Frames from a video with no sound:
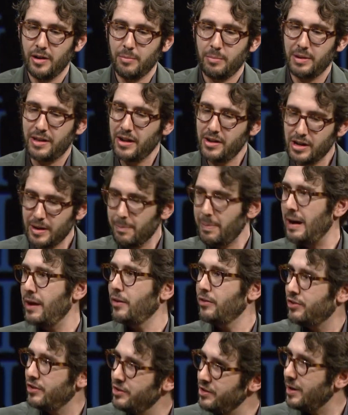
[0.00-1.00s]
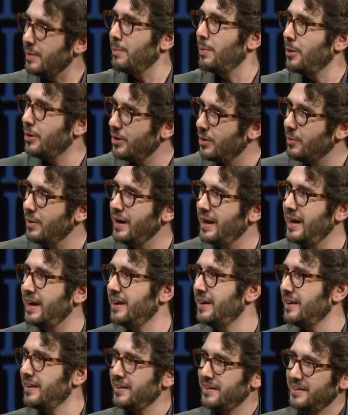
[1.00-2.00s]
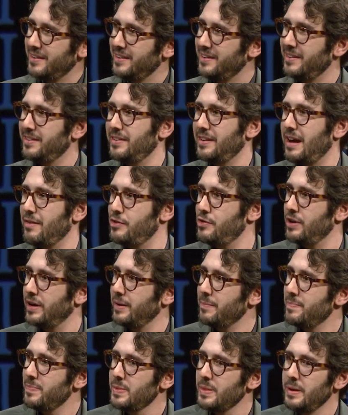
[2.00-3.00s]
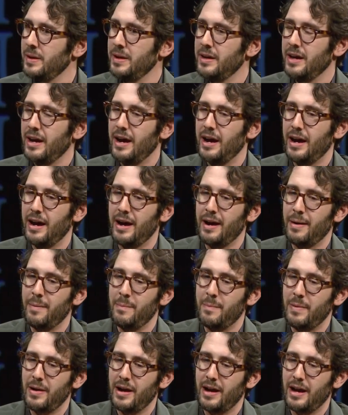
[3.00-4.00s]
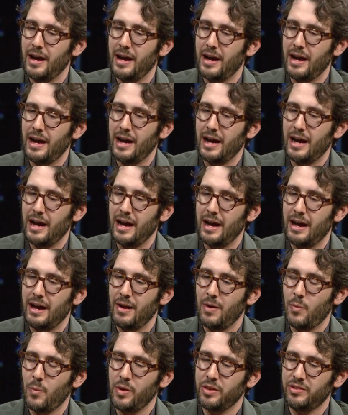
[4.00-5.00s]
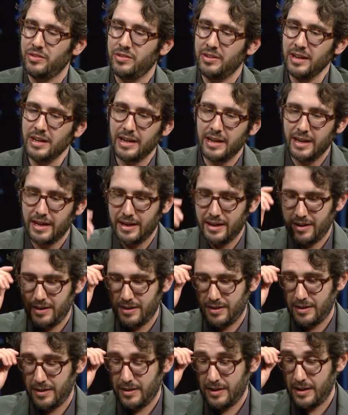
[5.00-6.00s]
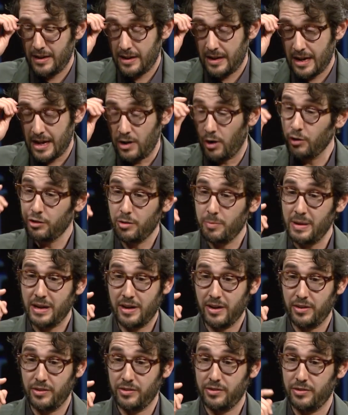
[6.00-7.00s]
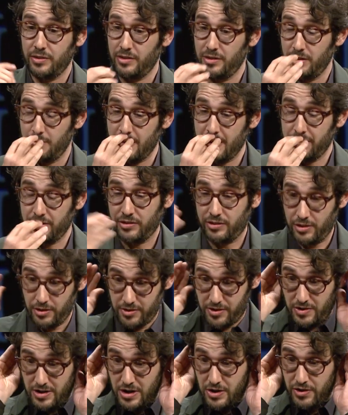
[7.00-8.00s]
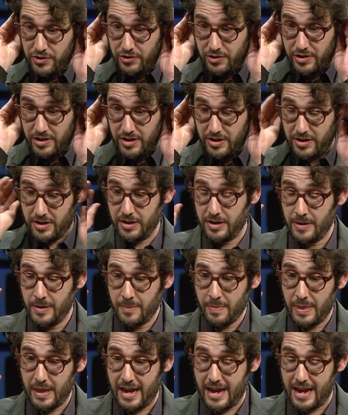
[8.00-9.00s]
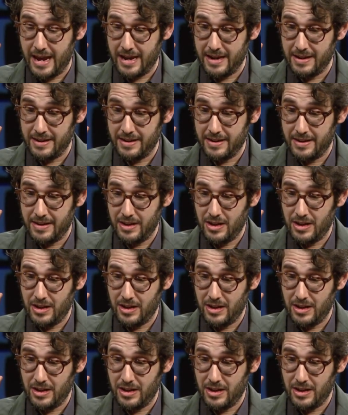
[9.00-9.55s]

But then you can polish it and you can put it away and have a drink. Mm-hmm. Um, with singing, and also because your mouth is here and your ears are here, and